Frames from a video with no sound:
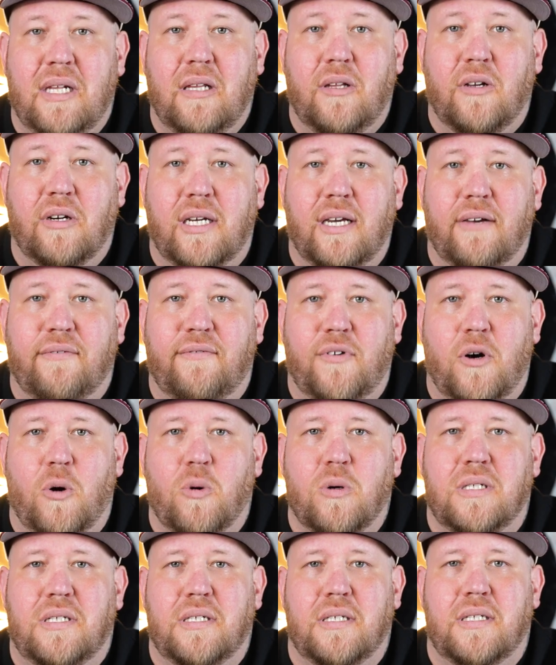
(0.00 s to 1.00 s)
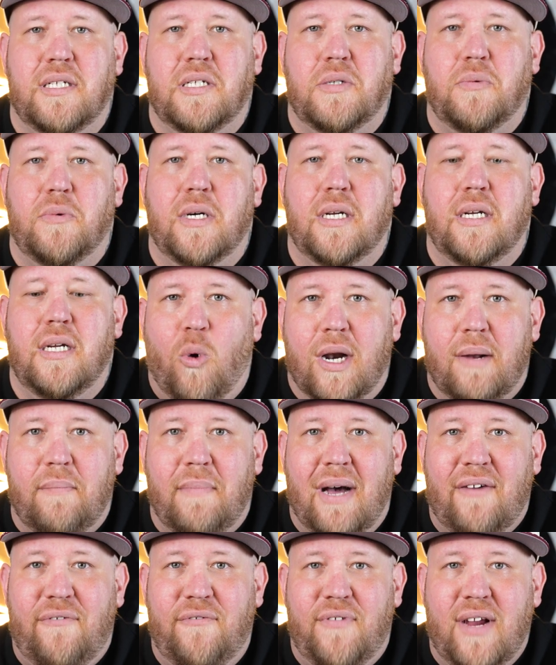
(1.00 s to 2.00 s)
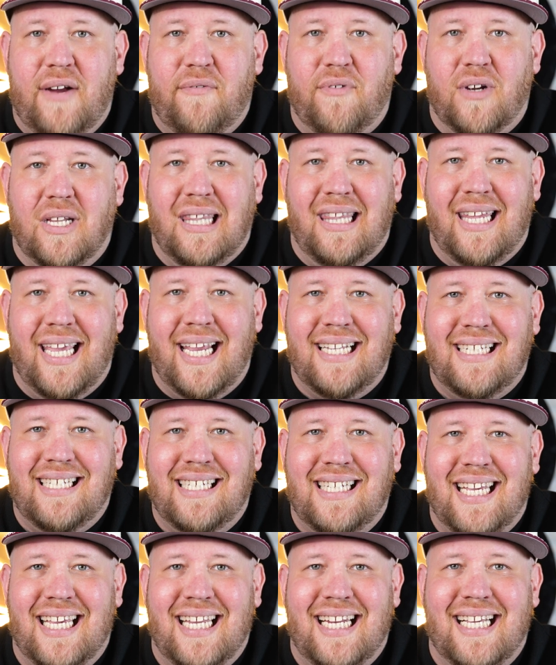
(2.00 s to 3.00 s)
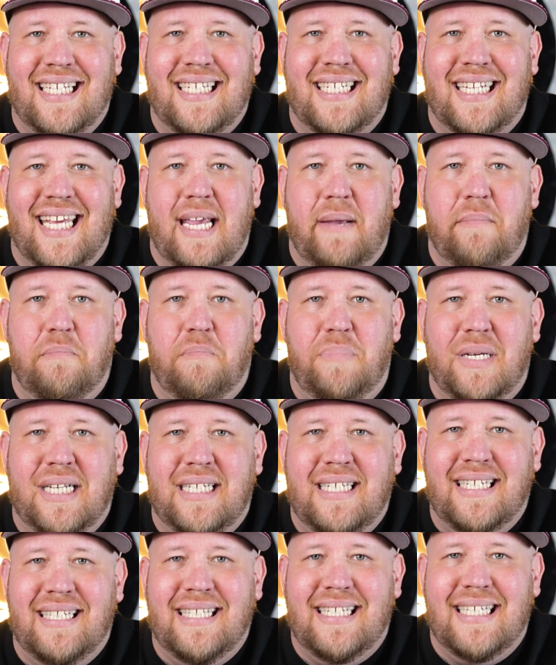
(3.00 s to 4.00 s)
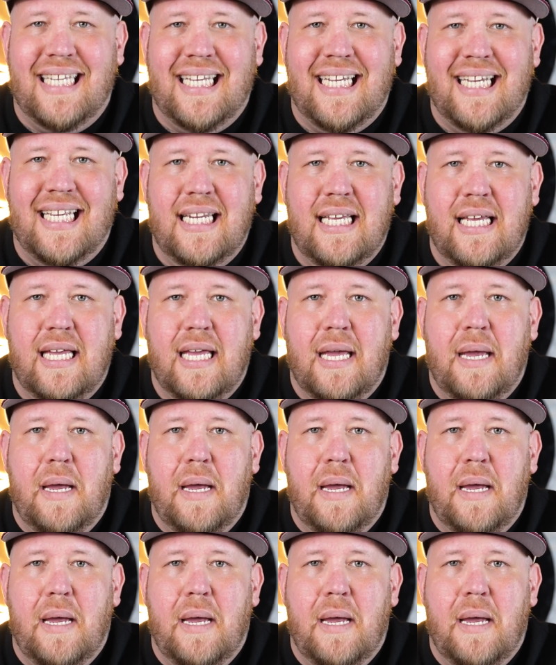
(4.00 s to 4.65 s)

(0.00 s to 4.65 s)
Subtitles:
been looking forward to this one. One of my favorite links, it is a Byzantine,